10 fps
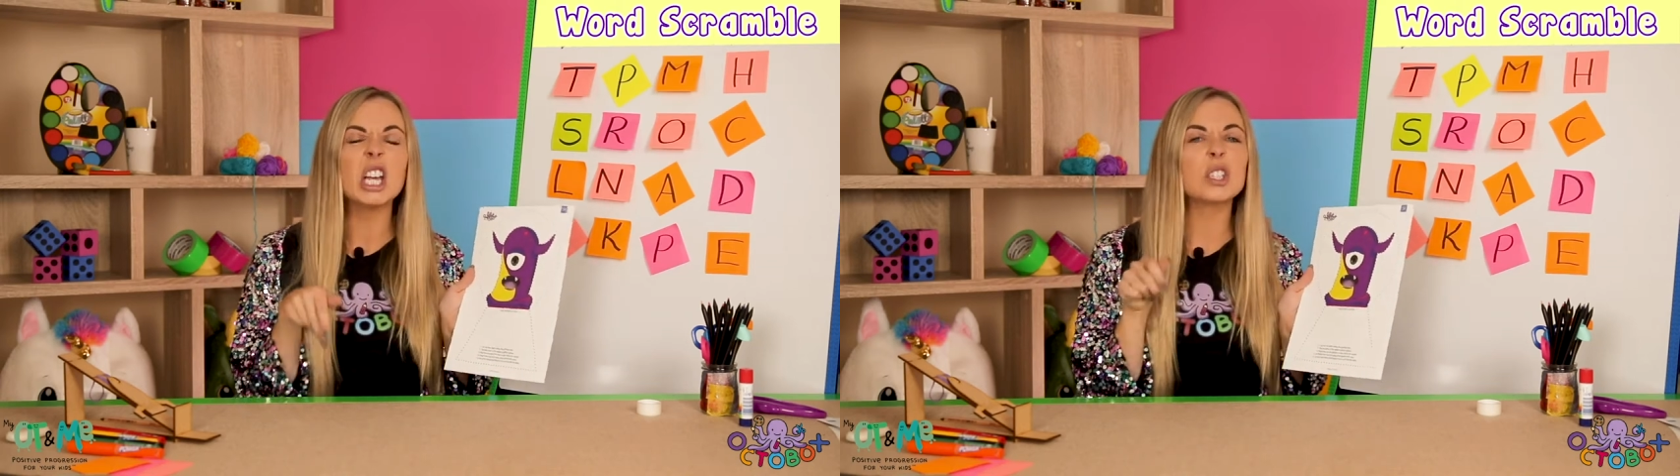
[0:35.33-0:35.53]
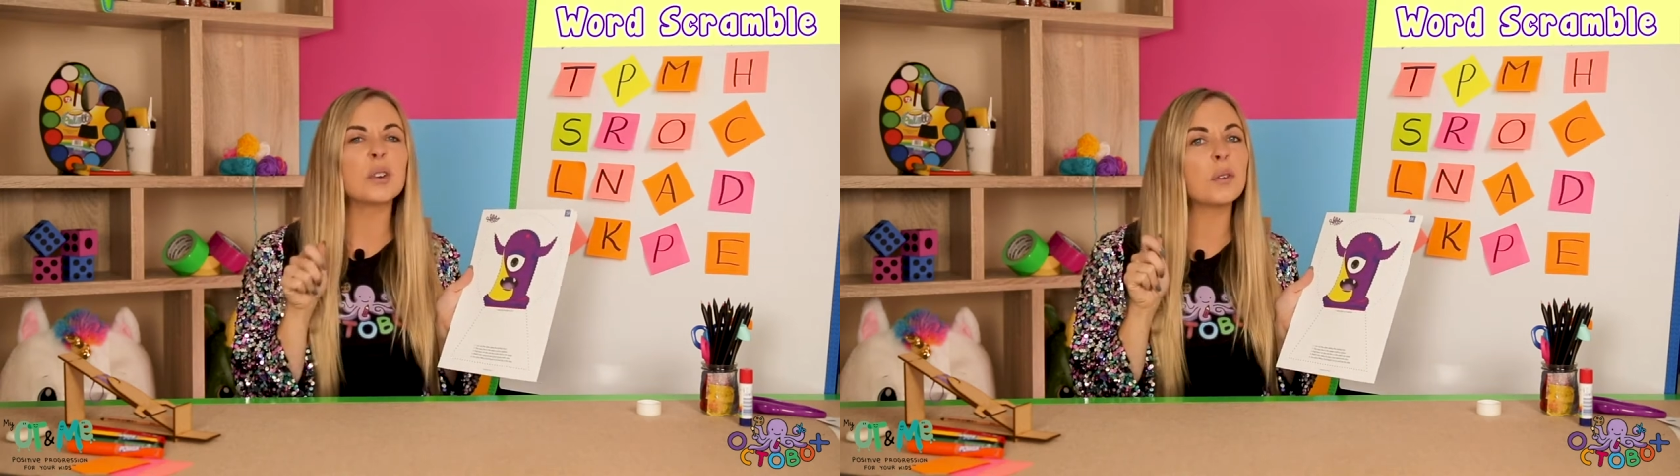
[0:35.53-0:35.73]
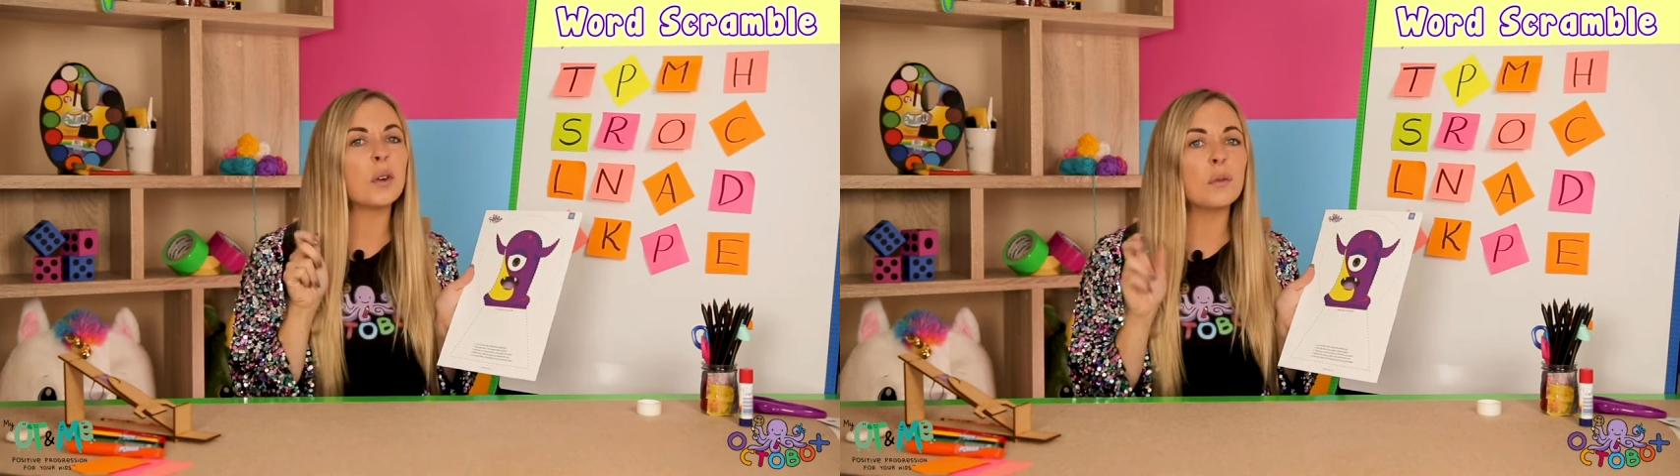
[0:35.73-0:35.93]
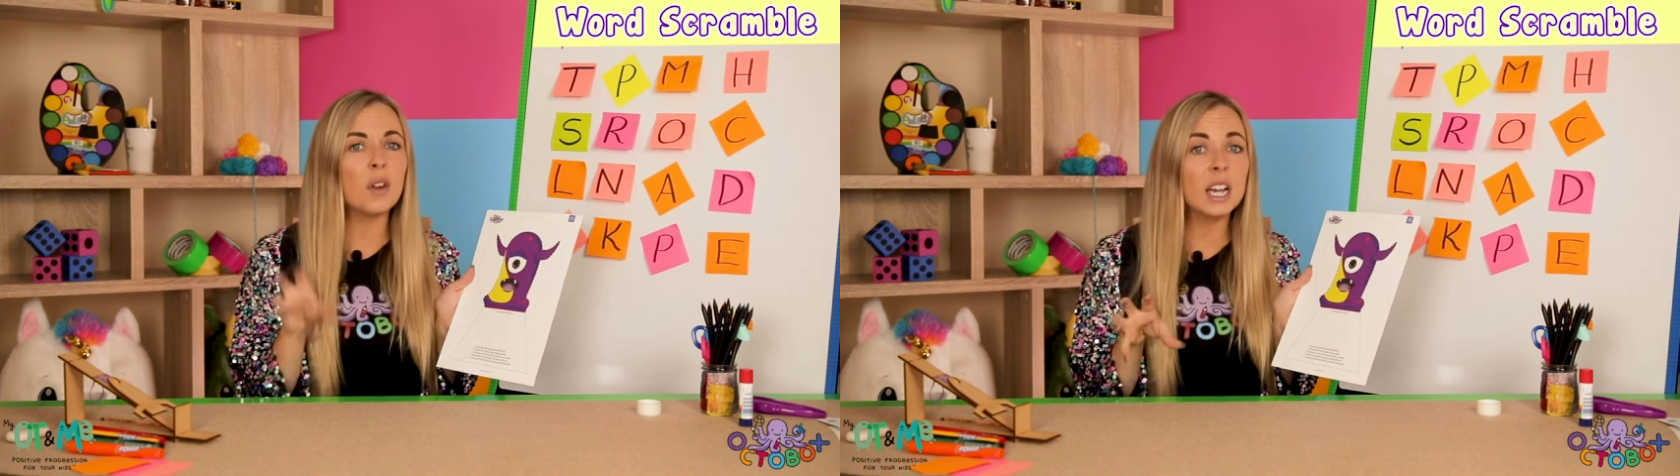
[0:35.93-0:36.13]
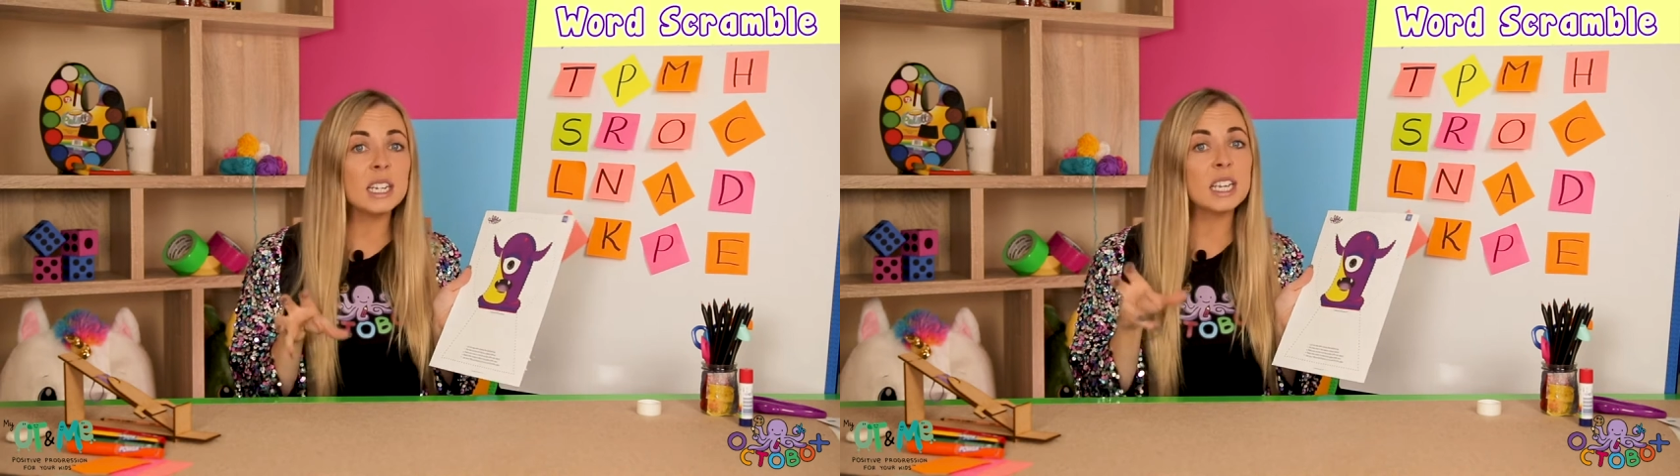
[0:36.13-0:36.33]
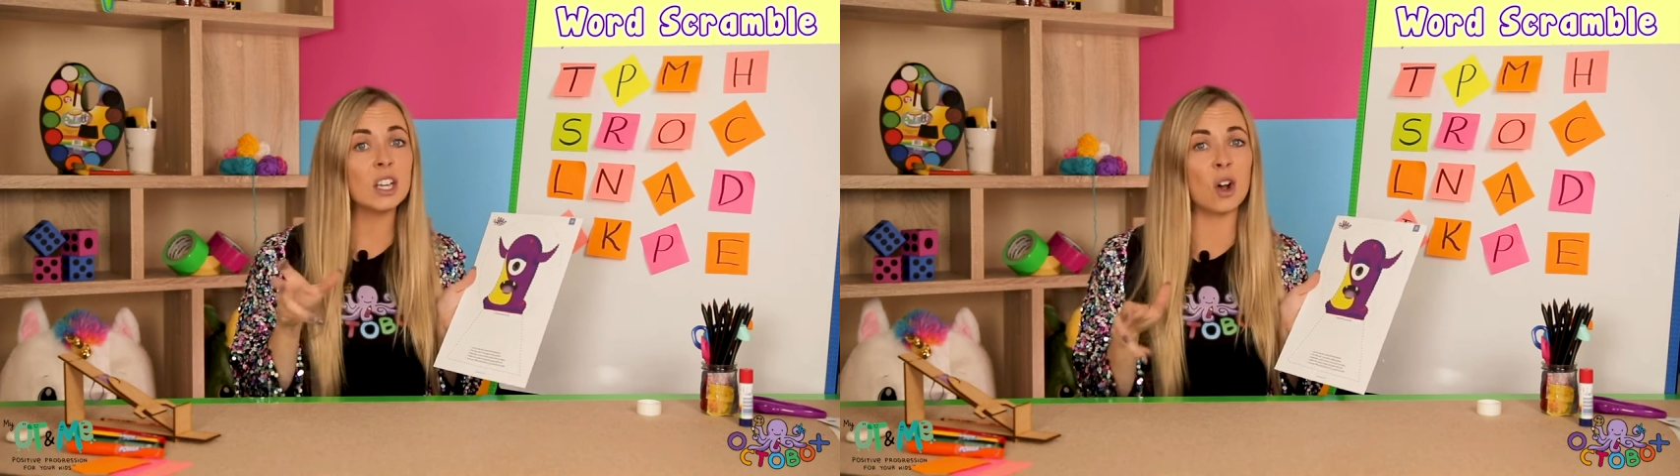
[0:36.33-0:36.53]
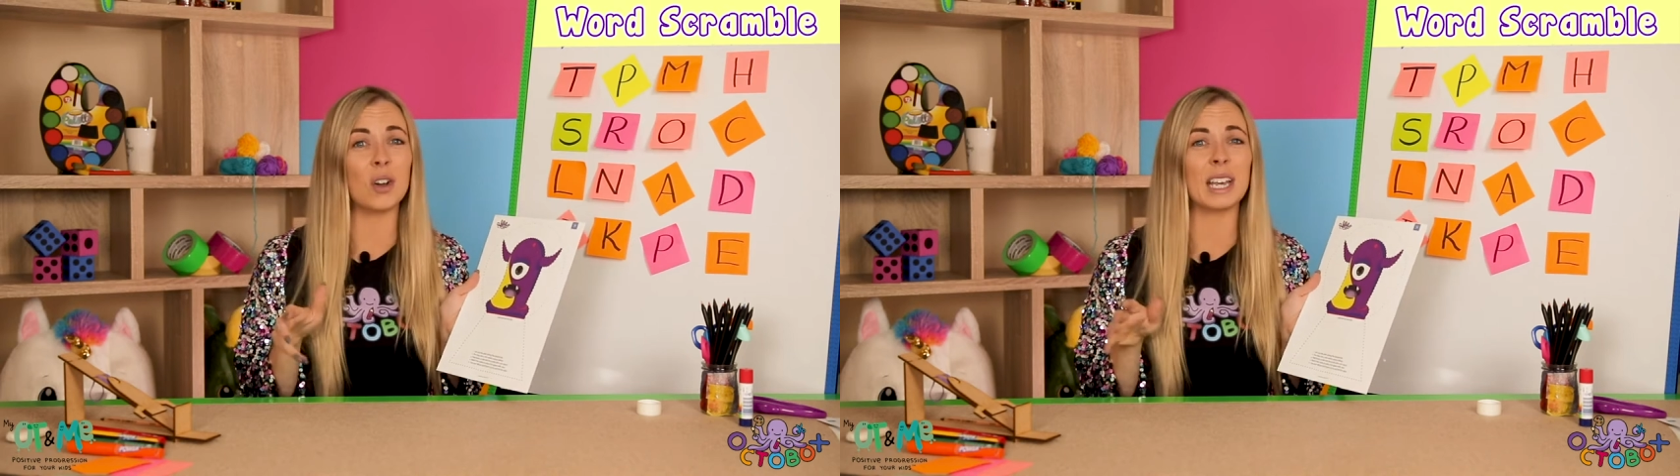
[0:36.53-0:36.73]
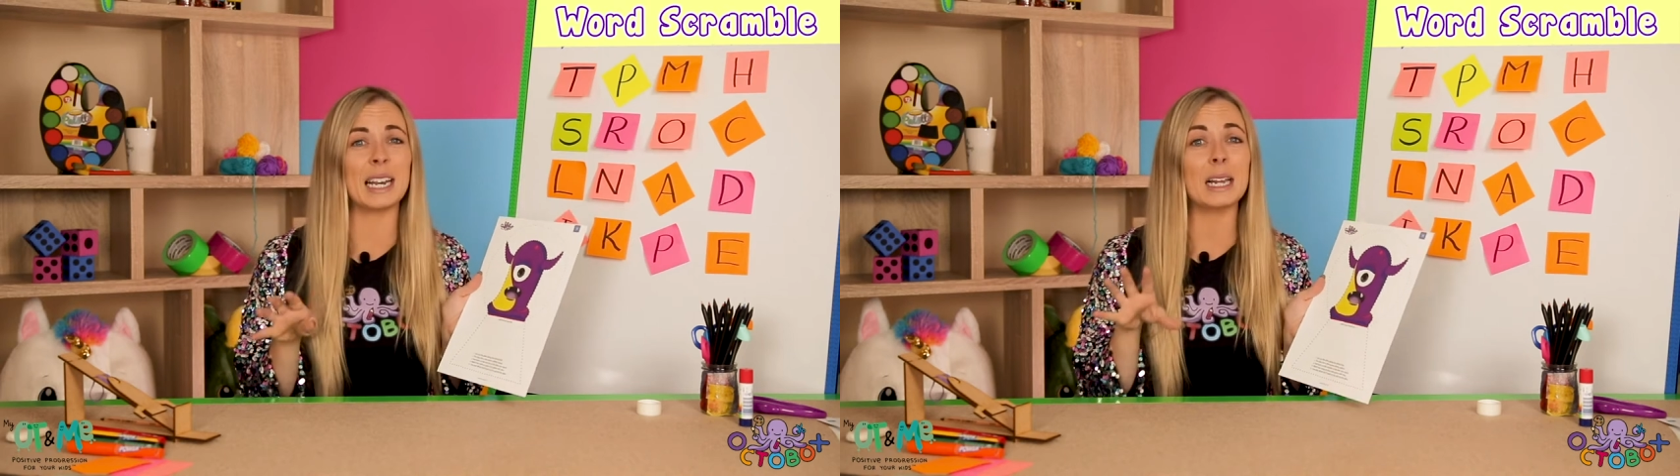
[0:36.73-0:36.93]
So if you're finding
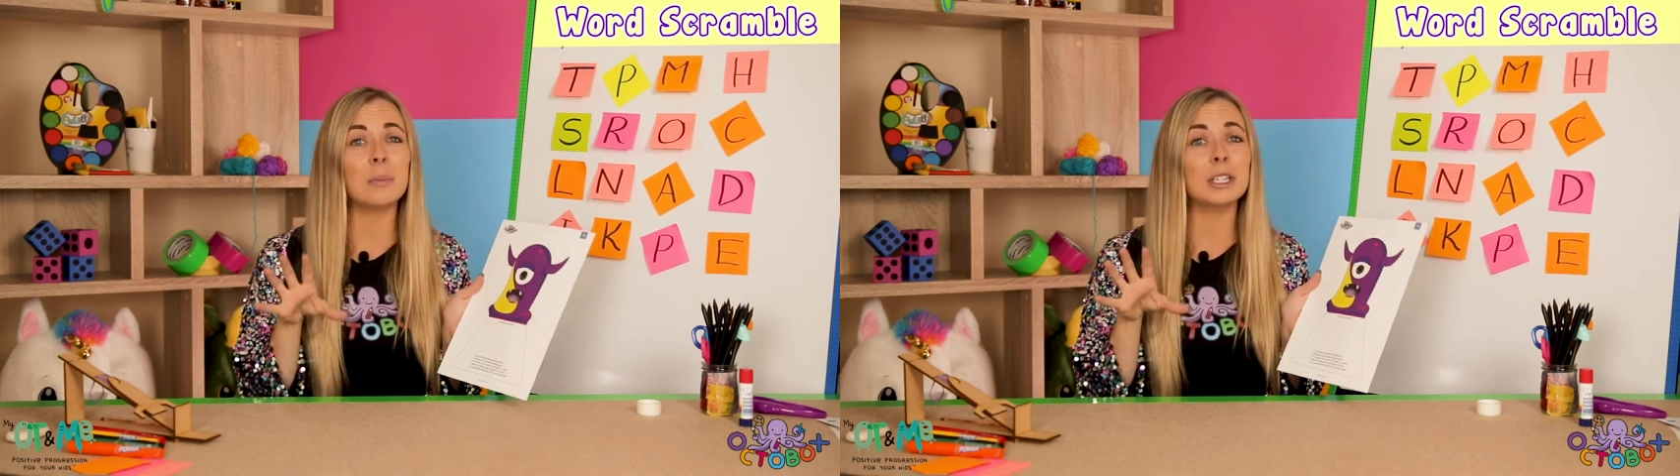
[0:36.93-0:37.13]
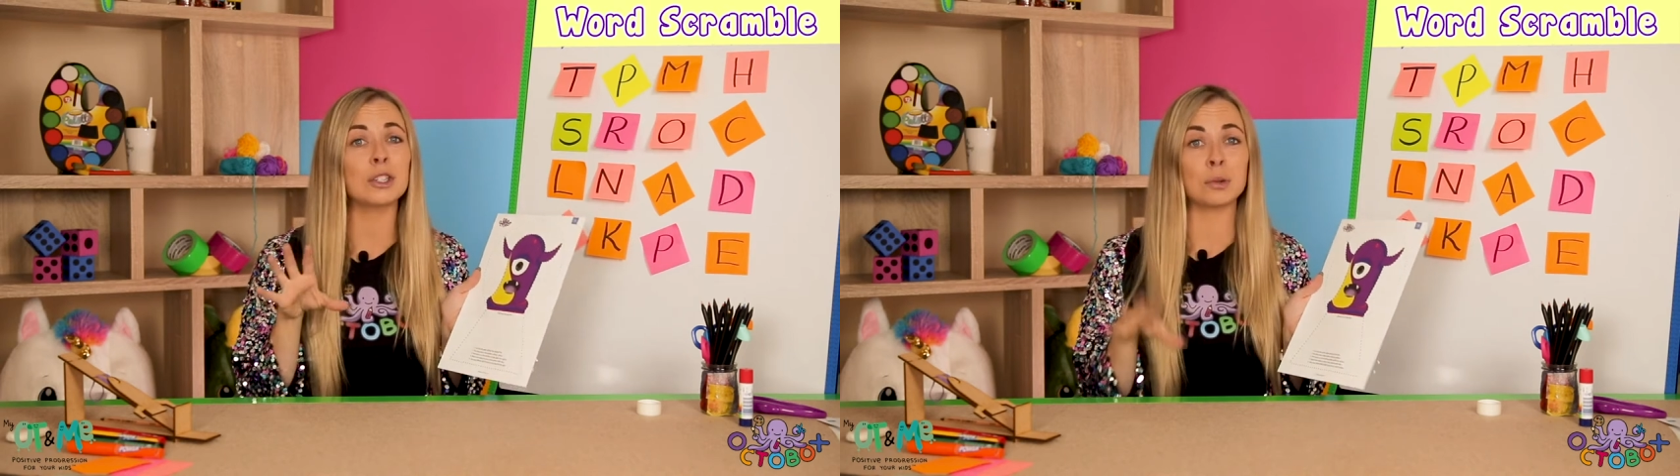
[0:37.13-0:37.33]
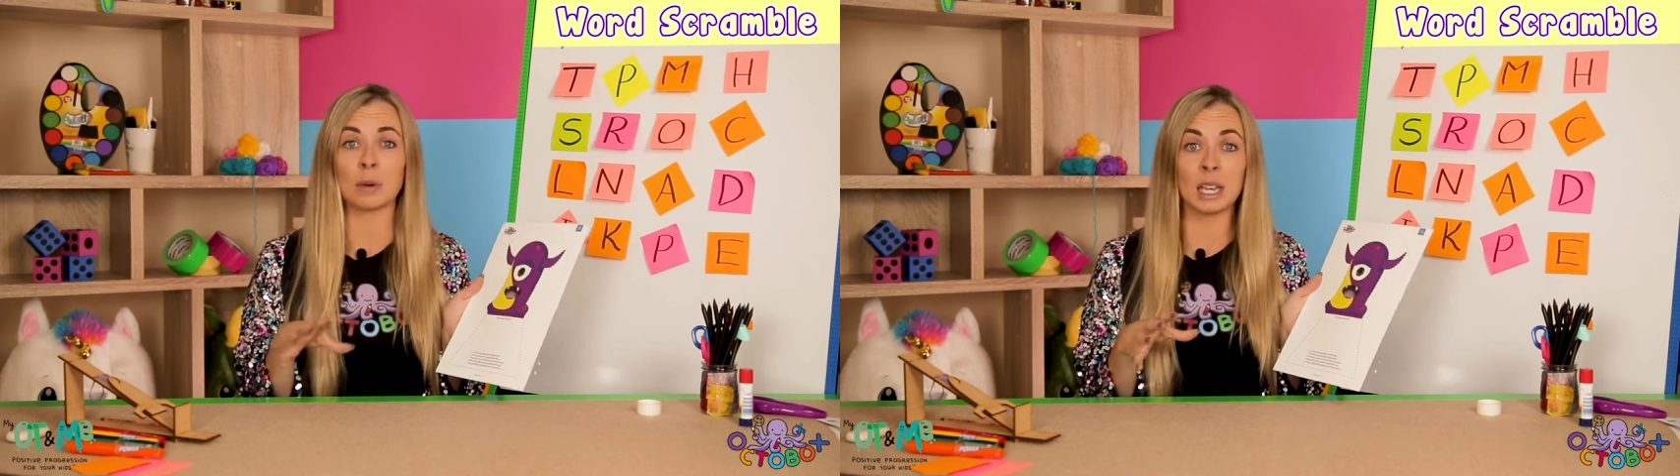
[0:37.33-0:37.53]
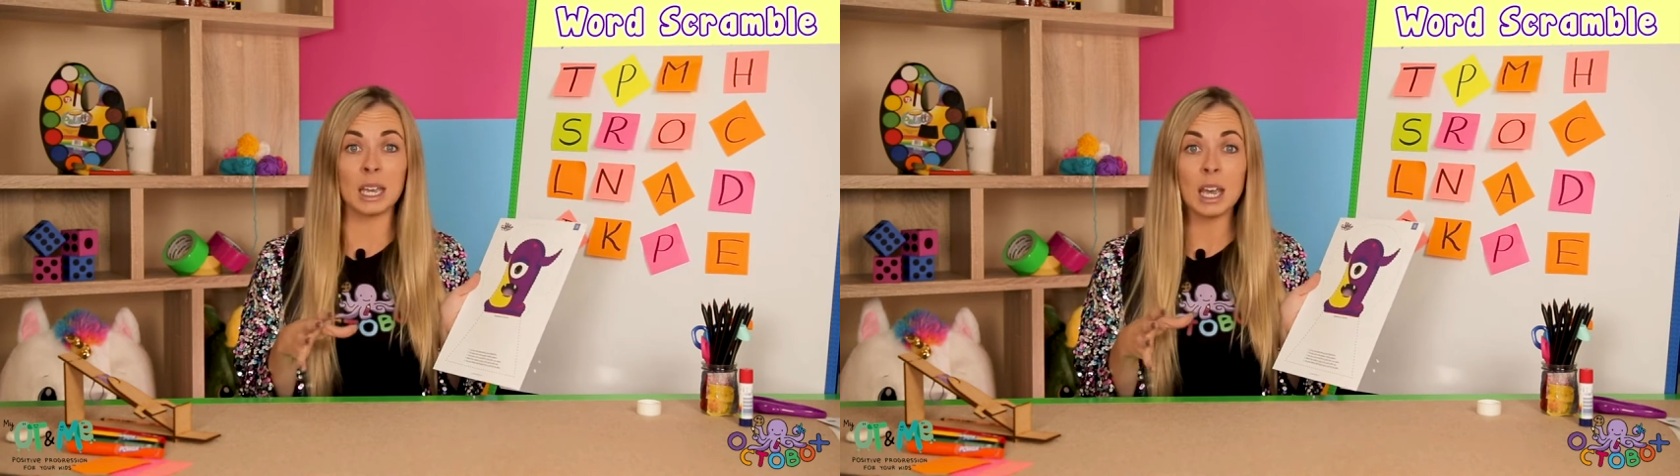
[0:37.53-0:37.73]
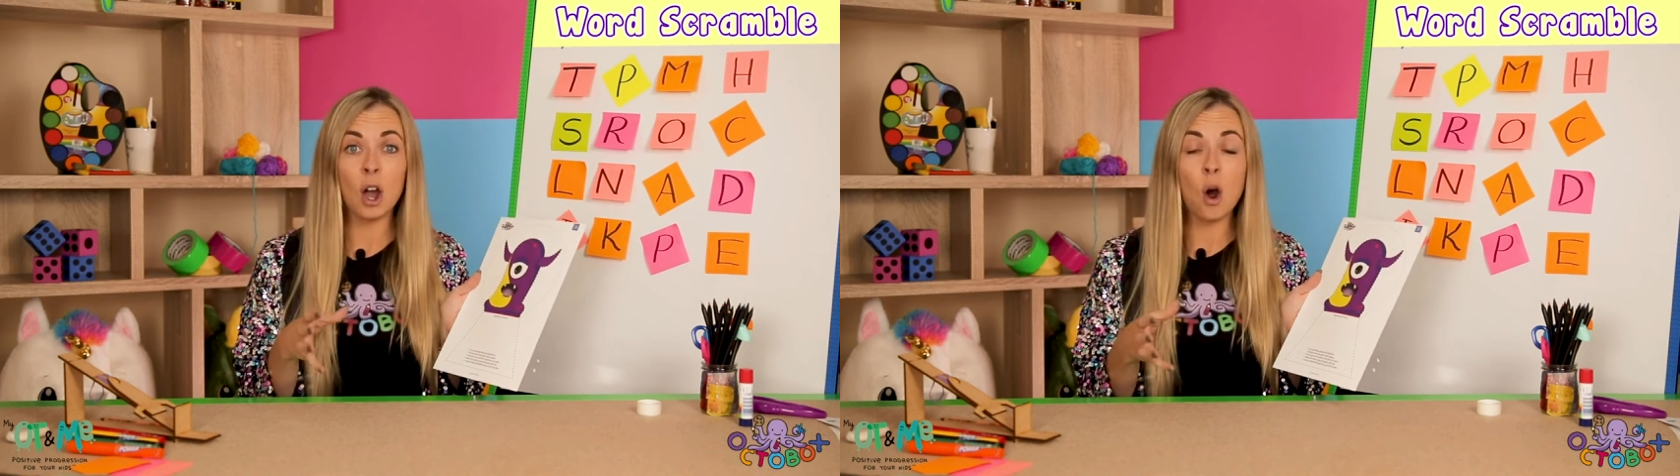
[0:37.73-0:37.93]
cutting a little bit tricky,